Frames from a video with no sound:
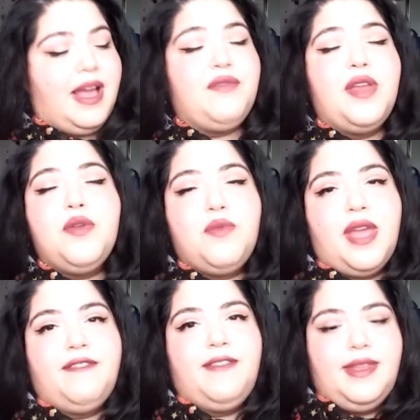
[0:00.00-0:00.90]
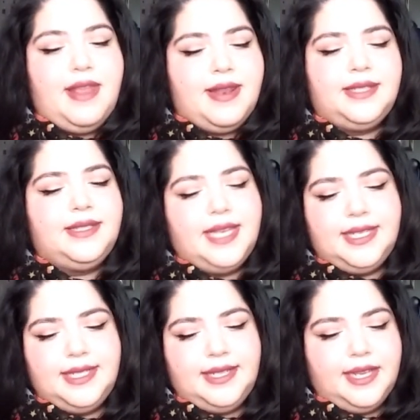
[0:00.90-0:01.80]
I read The Raven, and not to say I
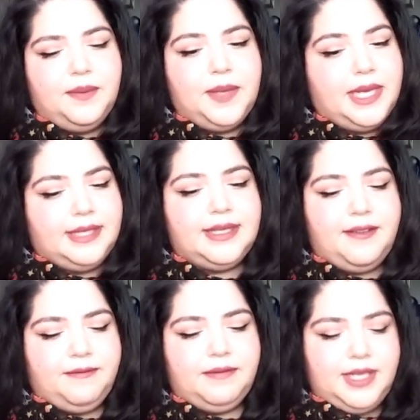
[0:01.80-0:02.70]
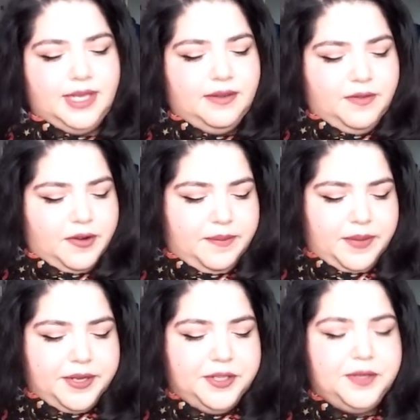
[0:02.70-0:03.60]
didn't like it because I did very
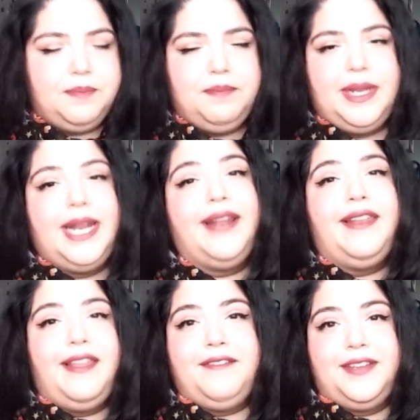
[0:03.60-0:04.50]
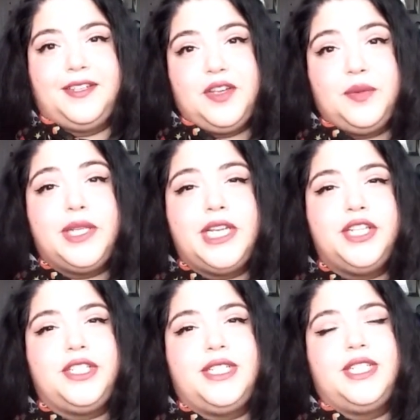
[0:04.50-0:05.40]
much, but I didn't love it, so I'm really
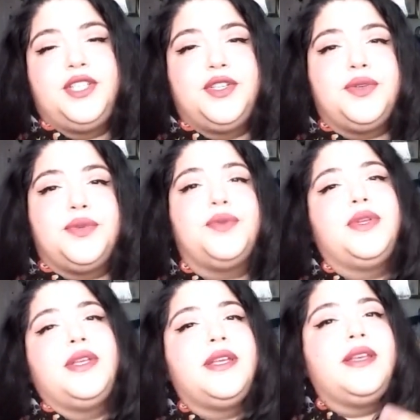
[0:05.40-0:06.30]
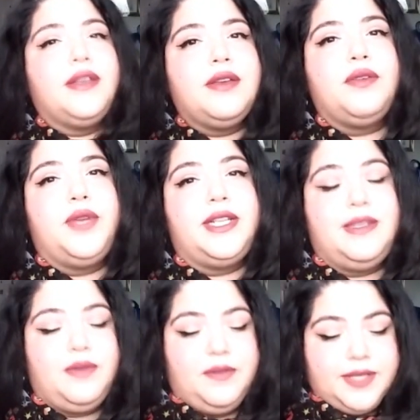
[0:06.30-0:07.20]
interested to read
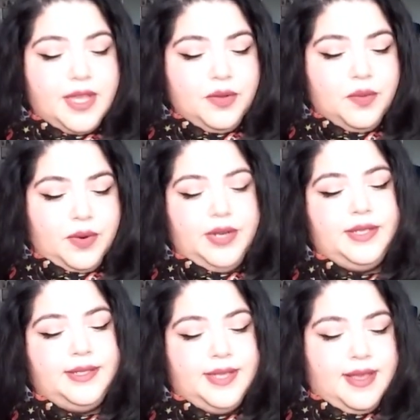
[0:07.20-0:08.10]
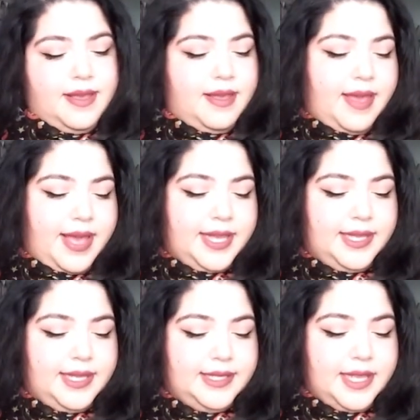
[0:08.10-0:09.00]
some of his other works.
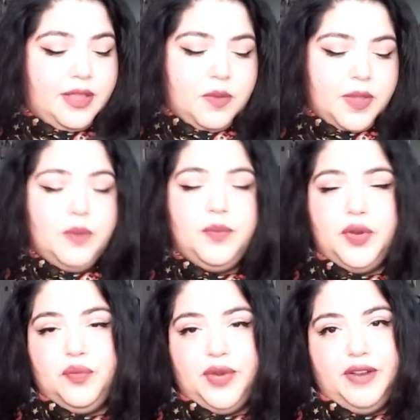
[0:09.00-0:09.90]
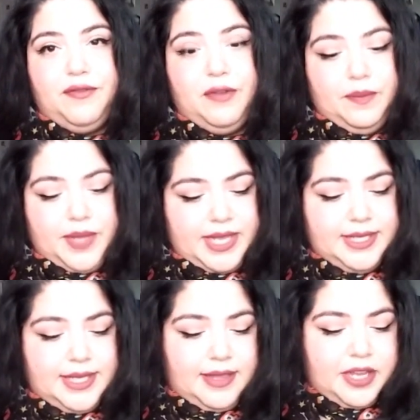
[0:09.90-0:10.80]
And the other one that I'm going to read from
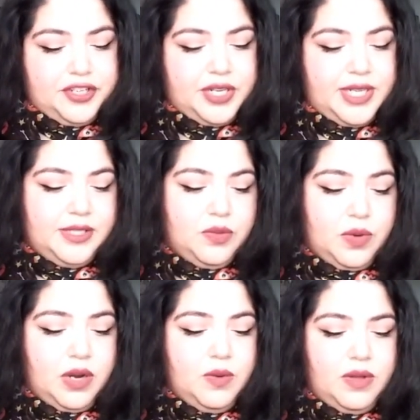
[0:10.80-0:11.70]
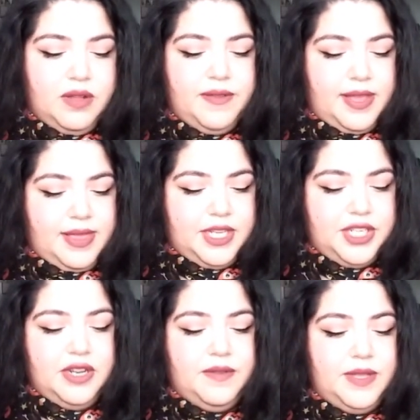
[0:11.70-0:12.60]
this collection is The Werewolf, A
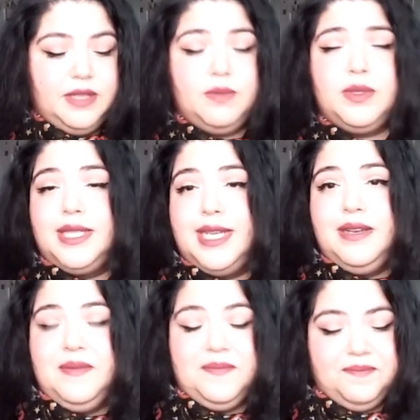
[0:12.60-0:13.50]
Legend of the Limousine